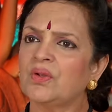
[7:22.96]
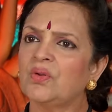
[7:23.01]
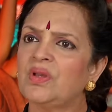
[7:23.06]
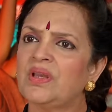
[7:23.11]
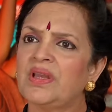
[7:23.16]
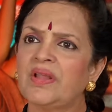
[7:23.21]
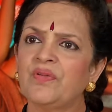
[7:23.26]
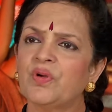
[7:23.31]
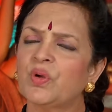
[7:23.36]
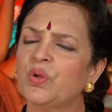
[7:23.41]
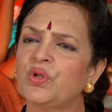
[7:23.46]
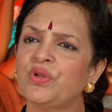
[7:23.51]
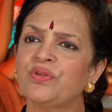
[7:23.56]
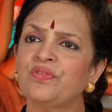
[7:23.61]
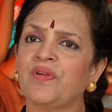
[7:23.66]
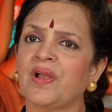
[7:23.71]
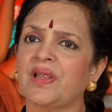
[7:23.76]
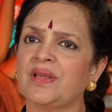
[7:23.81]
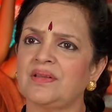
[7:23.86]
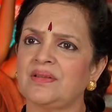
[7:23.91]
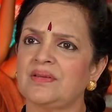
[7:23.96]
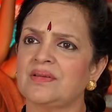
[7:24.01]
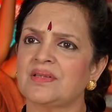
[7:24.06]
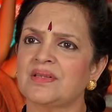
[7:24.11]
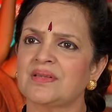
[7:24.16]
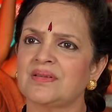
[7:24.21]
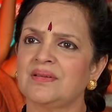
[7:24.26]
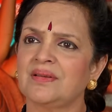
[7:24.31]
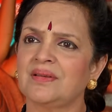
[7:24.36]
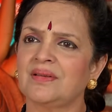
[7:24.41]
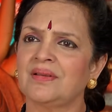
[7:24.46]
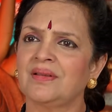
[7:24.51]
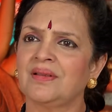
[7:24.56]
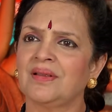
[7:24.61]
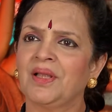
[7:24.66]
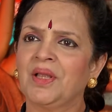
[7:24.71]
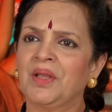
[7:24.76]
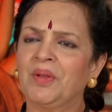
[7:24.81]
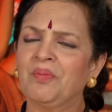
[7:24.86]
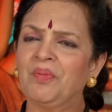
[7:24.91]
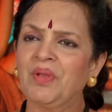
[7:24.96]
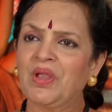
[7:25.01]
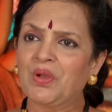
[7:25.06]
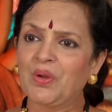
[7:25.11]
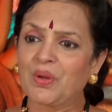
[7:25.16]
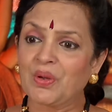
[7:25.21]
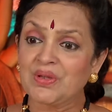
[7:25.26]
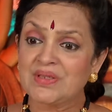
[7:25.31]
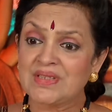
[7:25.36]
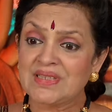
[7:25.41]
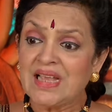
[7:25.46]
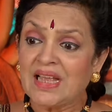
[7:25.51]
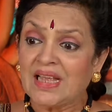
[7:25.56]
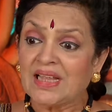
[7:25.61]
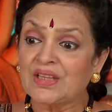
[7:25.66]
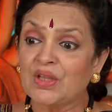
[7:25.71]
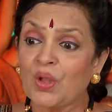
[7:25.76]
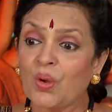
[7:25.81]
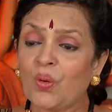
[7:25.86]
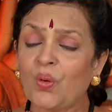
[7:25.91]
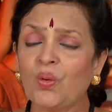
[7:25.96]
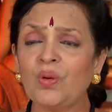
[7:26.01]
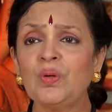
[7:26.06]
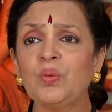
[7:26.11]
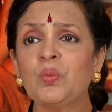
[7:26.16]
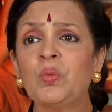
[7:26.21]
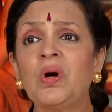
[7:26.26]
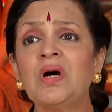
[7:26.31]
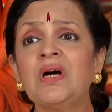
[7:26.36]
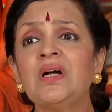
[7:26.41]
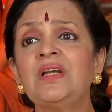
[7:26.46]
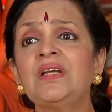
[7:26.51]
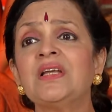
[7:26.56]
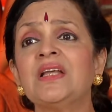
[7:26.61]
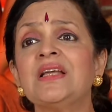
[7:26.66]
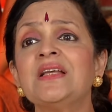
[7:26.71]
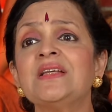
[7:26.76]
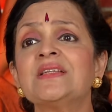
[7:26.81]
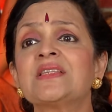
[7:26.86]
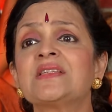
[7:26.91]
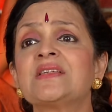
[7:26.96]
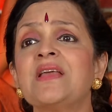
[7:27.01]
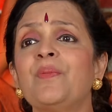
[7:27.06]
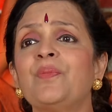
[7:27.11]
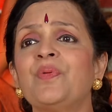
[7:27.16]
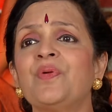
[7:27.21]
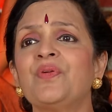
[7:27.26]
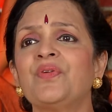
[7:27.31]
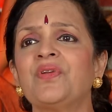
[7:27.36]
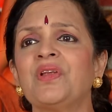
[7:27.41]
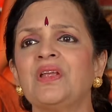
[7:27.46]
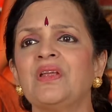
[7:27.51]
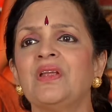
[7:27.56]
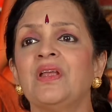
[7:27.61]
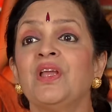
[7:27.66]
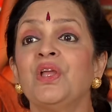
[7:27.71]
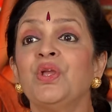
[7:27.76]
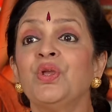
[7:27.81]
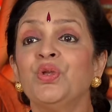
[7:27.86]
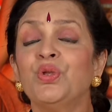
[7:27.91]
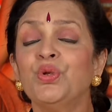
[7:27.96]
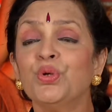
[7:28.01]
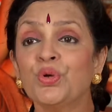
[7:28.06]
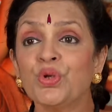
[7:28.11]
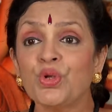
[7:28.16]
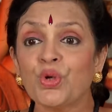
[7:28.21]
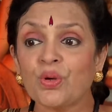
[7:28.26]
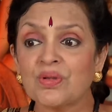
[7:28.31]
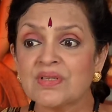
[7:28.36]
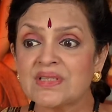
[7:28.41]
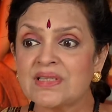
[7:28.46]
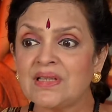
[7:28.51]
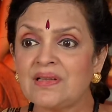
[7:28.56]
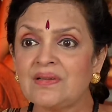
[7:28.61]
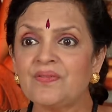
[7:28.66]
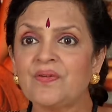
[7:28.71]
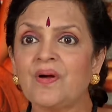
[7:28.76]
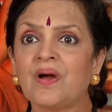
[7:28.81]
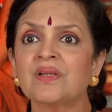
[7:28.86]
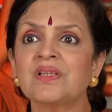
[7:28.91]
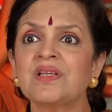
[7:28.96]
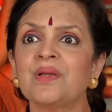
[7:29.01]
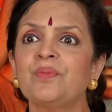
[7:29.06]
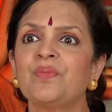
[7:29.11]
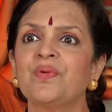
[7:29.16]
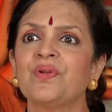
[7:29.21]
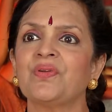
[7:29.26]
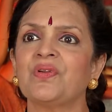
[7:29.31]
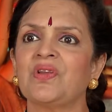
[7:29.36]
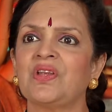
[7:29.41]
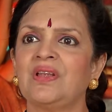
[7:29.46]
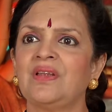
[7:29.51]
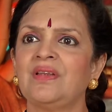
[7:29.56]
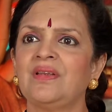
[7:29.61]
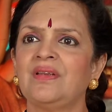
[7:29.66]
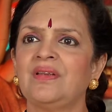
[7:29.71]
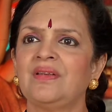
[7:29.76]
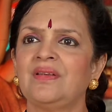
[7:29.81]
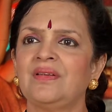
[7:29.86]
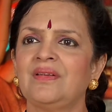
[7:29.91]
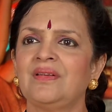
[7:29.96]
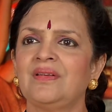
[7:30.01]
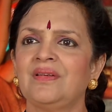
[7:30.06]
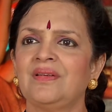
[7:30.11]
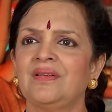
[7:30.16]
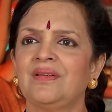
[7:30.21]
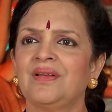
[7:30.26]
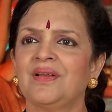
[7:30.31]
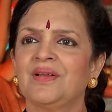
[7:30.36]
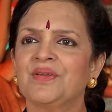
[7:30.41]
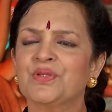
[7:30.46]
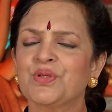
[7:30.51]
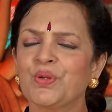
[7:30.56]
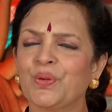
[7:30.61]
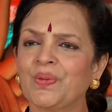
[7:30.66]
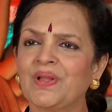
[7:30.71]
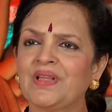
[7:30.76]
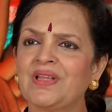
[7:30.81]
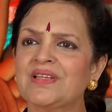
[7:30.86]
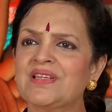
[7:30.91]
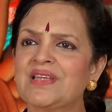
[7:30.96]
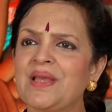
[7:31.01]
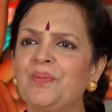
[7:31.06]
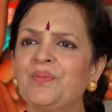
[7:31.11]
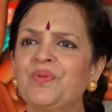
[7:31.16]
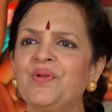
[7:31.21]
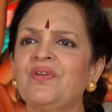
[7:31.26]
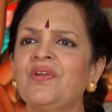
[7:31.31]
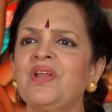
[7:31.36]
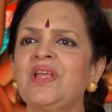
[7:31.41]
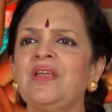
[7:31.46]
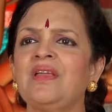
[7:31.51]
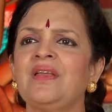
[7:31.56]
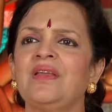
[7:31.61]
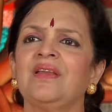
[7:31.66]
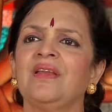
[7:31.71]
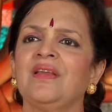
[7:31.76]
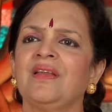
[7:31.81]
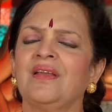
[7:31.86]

Never going to find it. Because the whole world is temporary. You yourself are temporary. So when the temporary